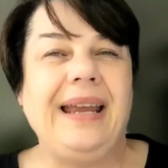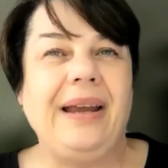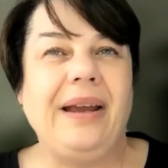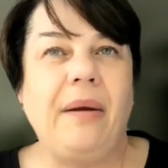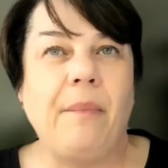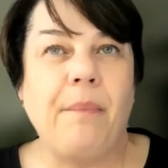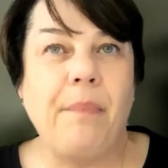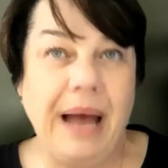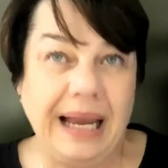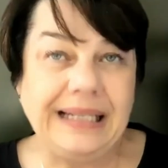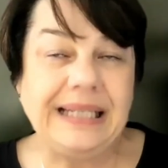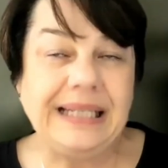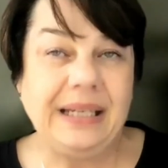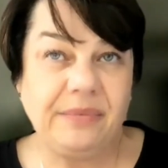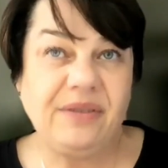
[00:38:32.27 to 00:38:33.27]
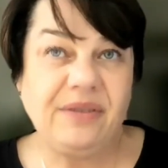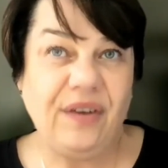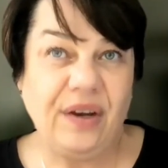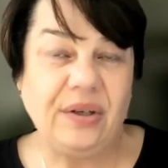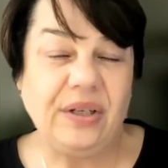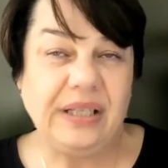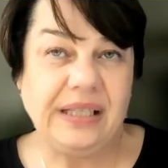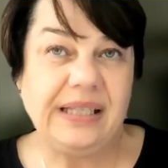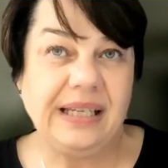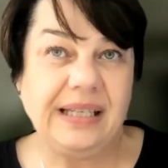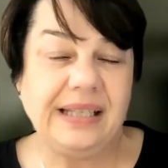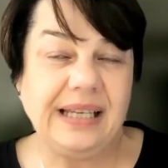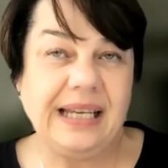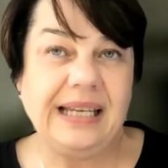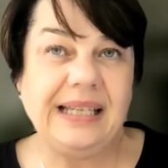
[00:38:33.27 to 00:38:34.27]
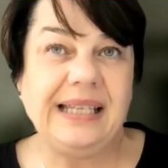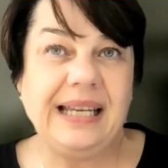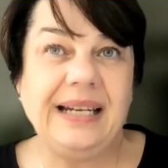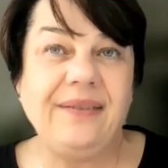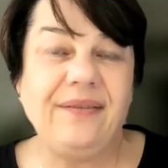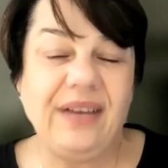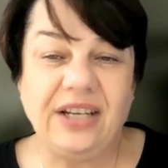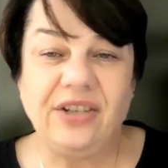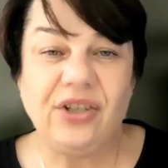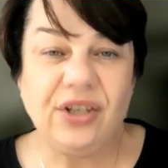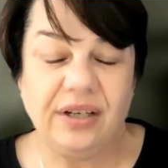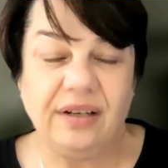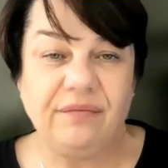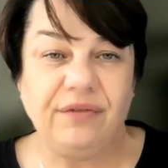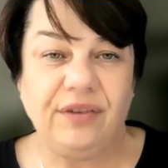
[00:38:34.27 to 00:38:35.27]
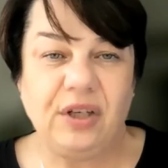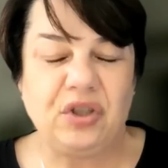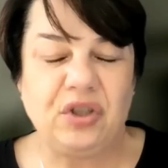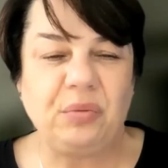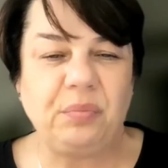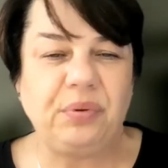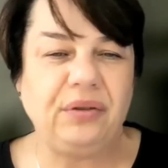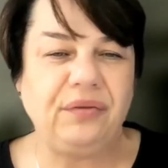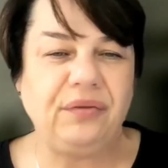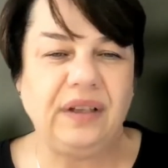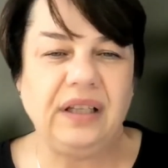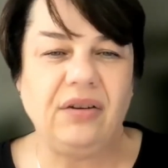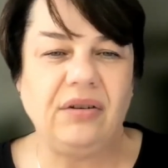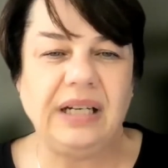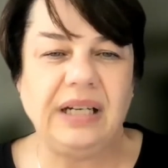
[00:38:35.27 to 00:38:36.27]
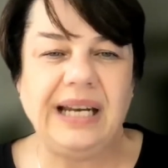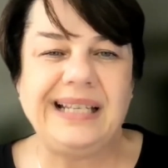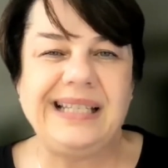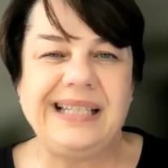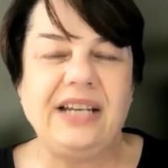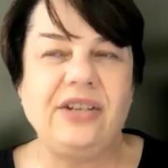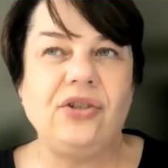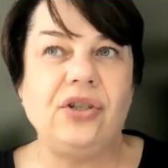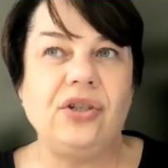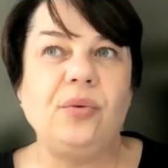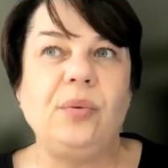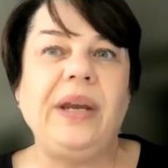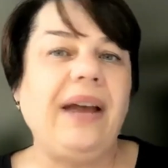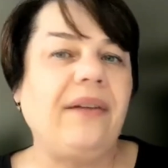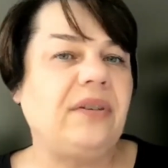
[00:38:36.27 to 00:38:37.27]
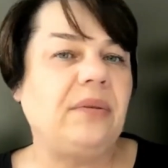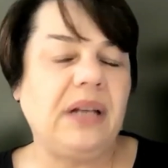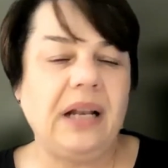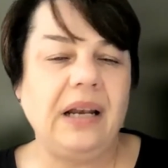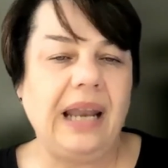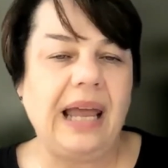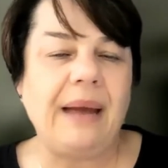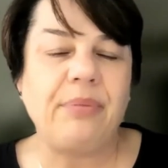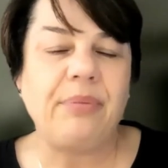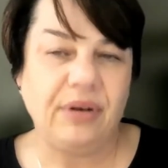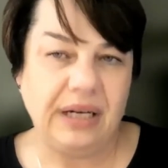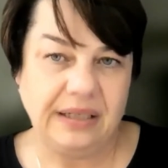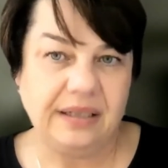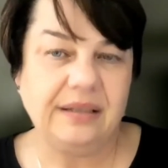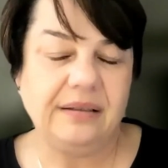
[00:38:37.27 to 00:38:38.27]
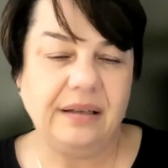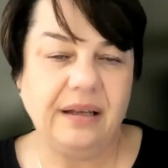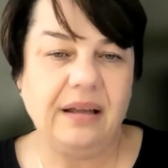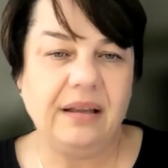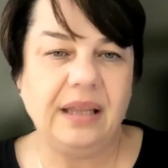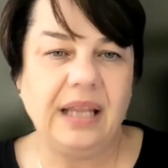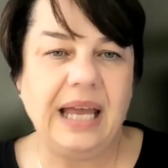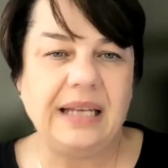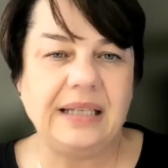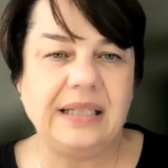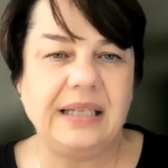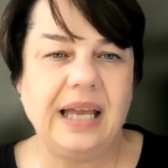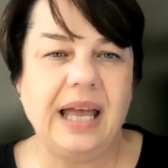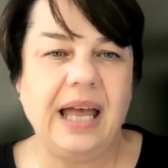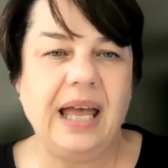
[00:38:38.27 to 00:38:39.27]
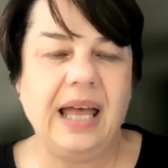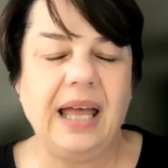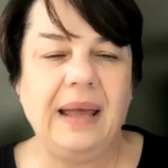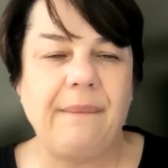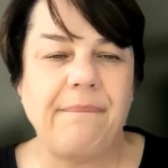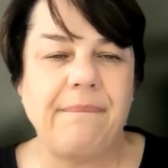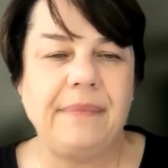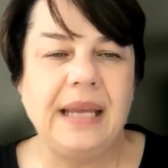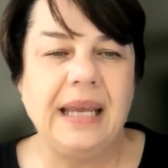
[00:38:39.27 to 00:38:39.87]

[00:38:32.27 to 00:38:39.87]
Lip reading: my team's focus is innovation and future-proofing the organization. So we have to collaborate on that, and